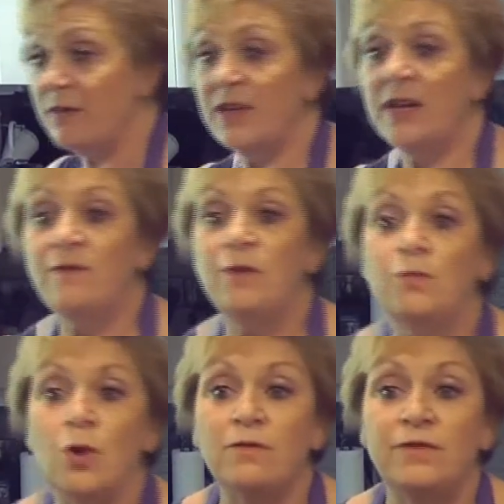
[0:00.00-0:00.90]
I think if you've
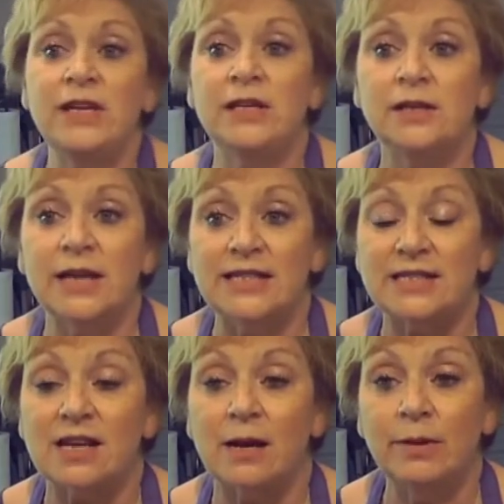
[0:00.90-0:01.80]
got vegan
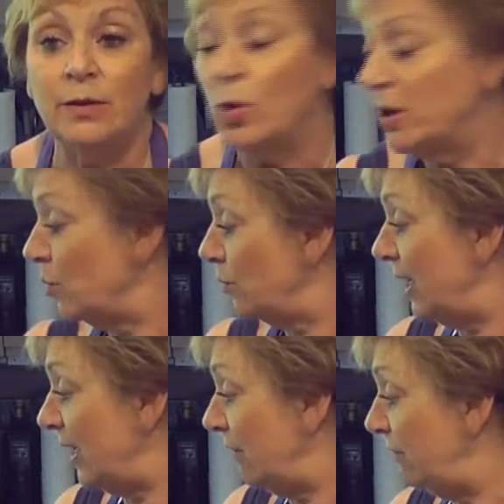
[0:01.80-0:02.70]
guests coming, why not
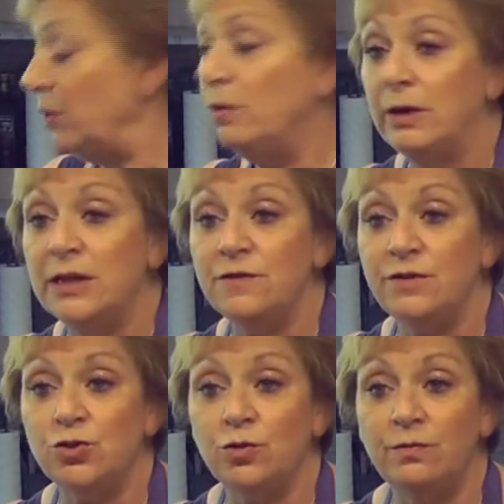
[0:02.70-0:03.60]
make a few
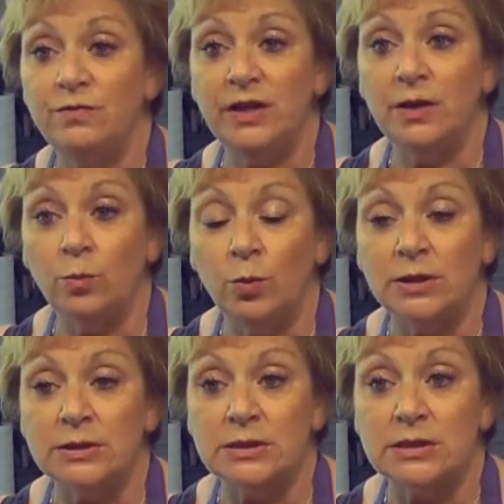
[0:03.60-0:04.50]
individual vegan
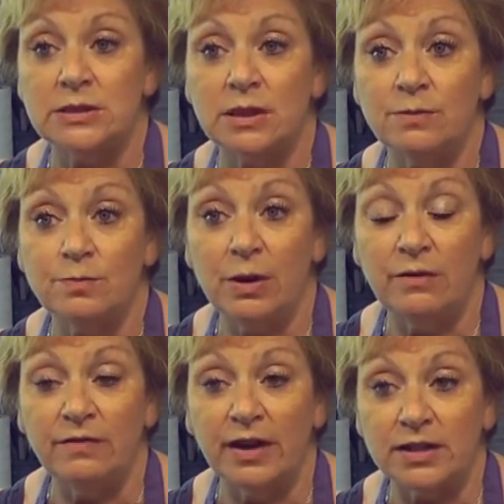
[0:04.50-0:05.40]
ones? That's
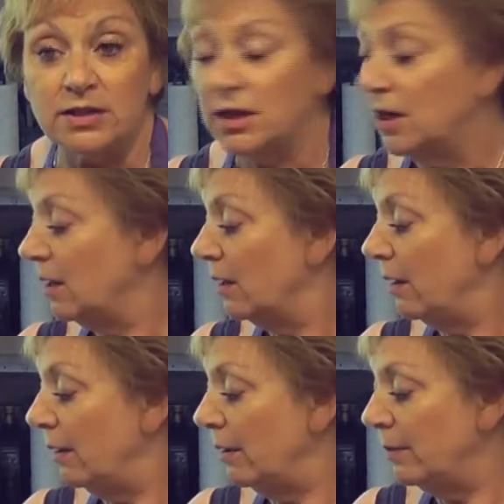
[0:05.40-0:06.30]
perfect.
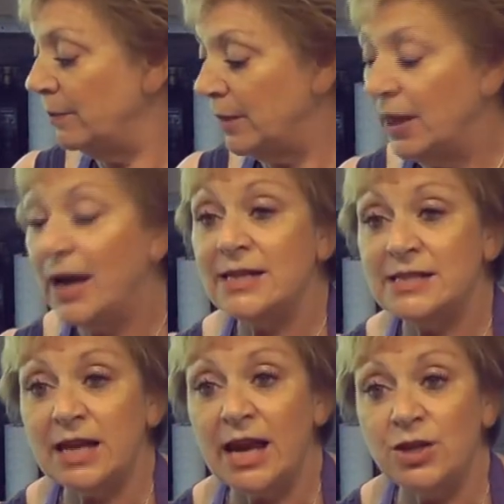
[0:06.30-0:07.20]

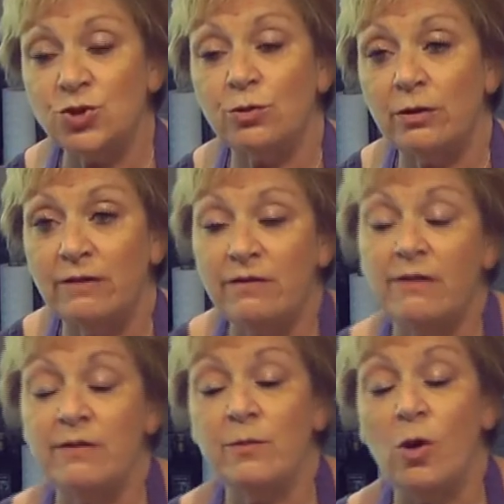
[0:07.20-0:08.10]
As a caterer, I
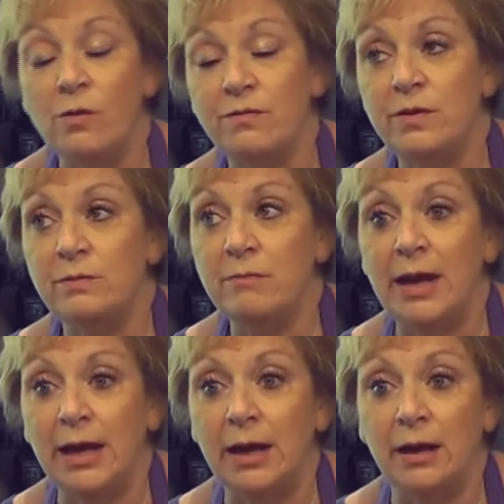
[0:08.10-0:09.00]
very often
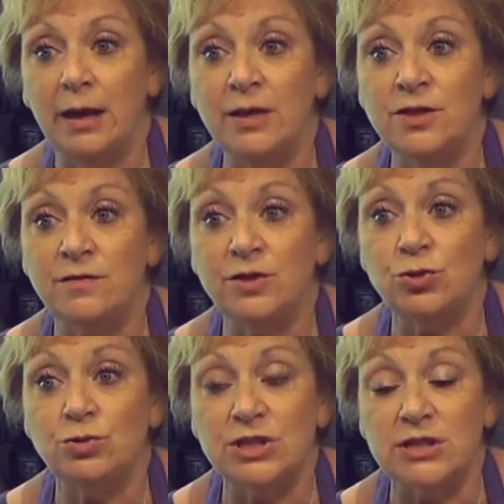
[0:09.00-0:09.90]
make
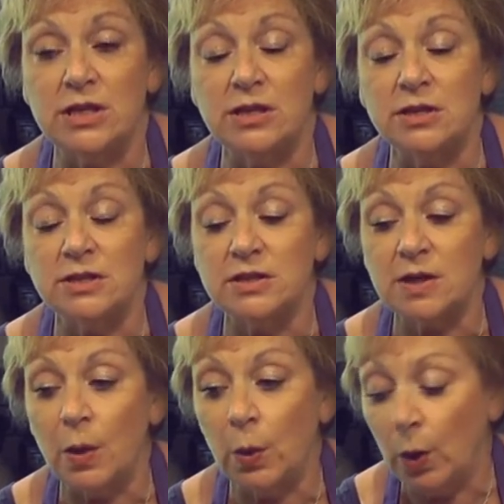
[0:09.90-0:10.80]
individual desserts.
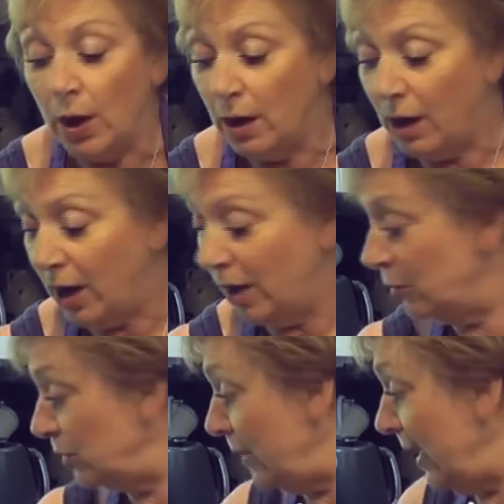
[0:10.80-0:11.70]
So I
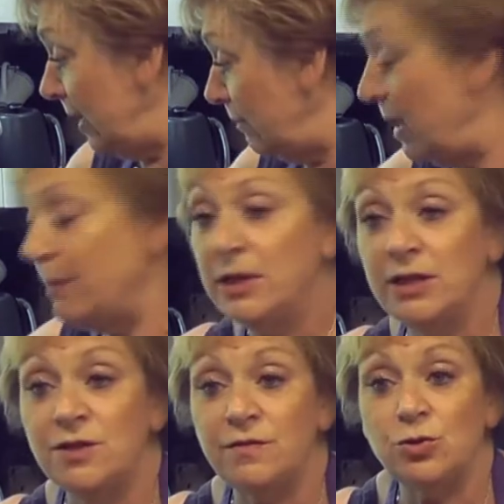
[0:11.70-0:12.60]
would make maybe an
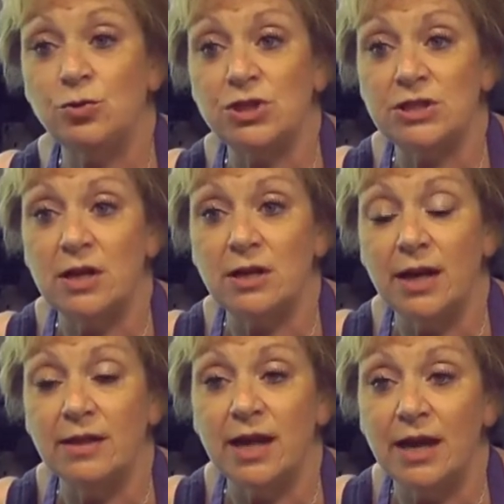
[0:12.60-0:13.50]
individual dessert
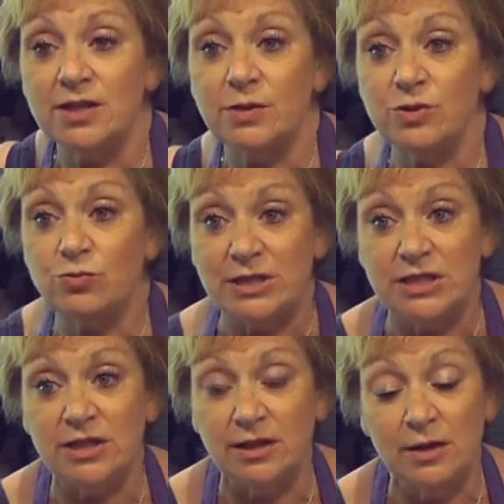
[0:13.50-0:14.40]
like that, so it's ready
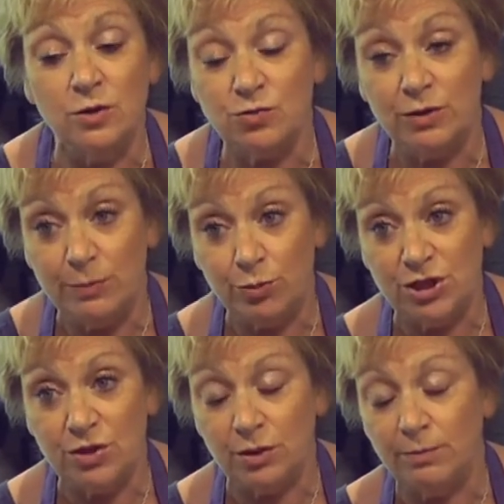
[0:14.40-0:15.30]
done, it looks really
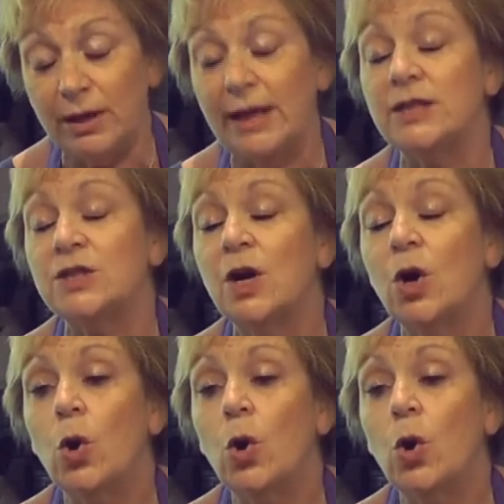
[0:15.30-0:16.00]
pretty on a plate.